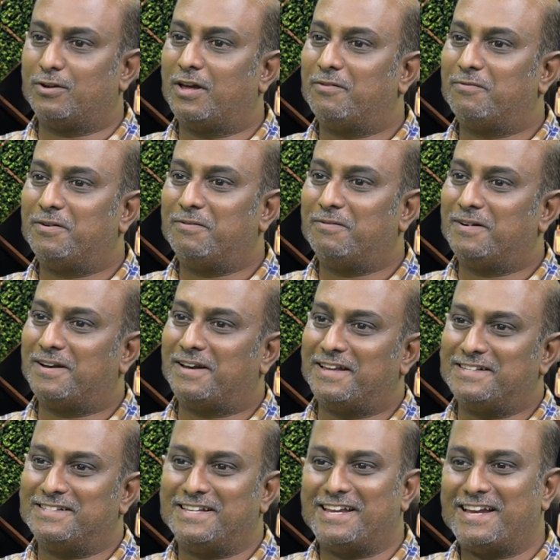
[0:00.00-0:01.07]
everyone
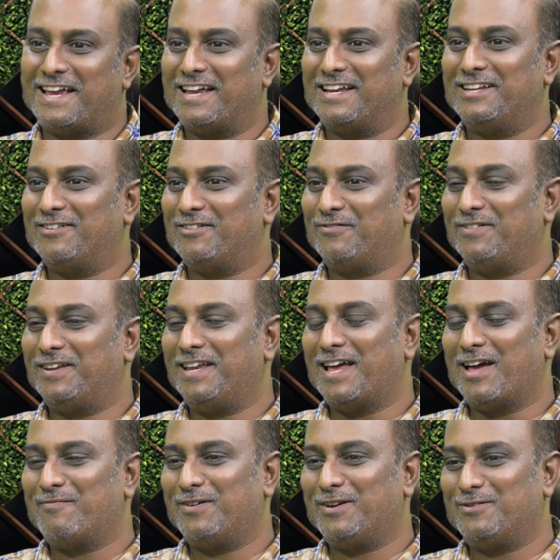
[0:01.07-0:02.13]
raised their hand. They were very
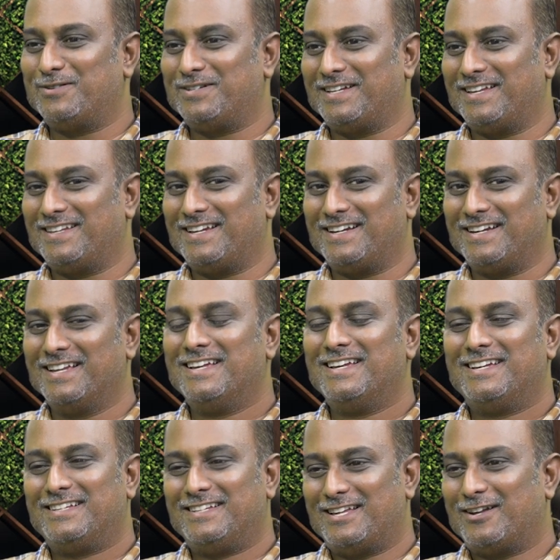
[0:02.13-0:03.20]
happy to share that
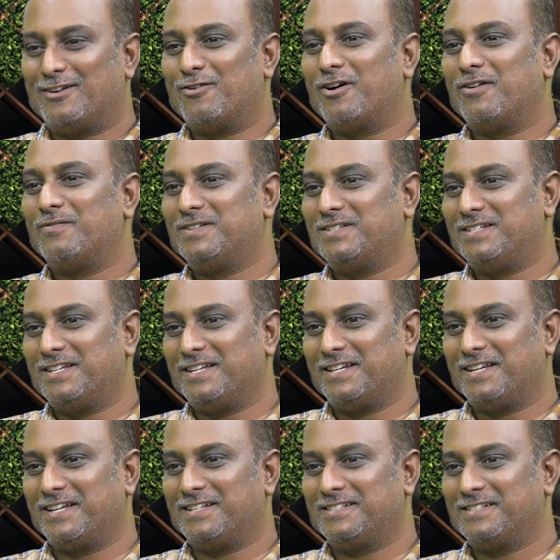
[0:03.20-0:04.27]
they are
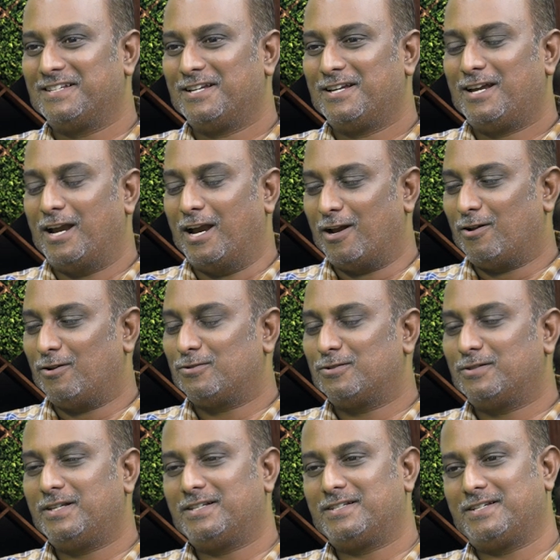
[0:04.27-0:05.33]
non-vegetarians. And
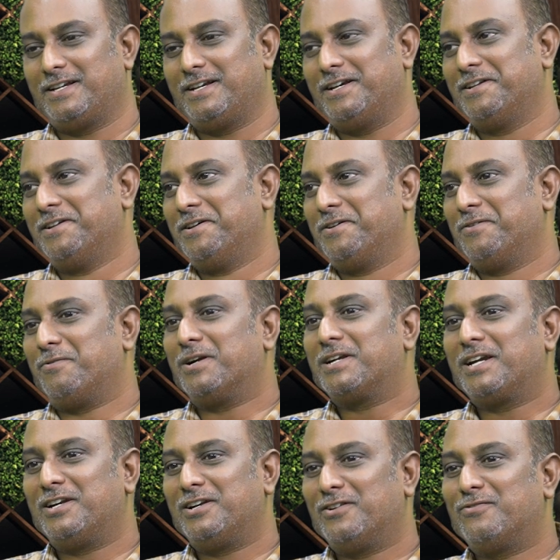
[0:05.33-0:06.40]
also they shared
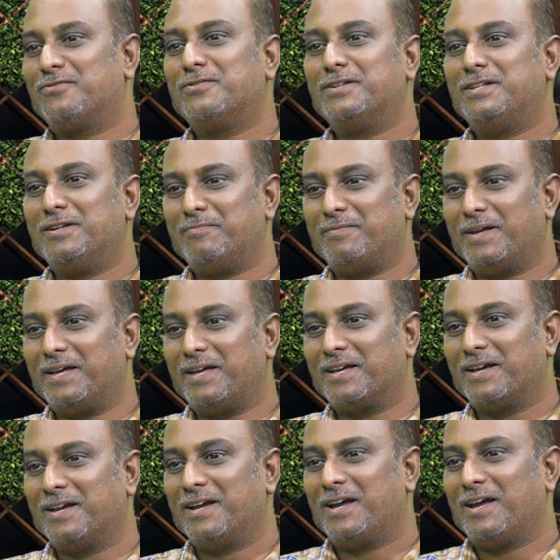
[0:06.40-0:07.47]
what kind of food they
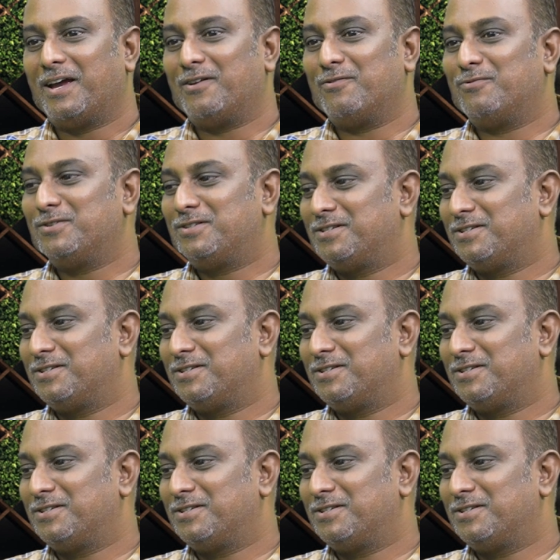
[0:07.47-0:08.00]
make and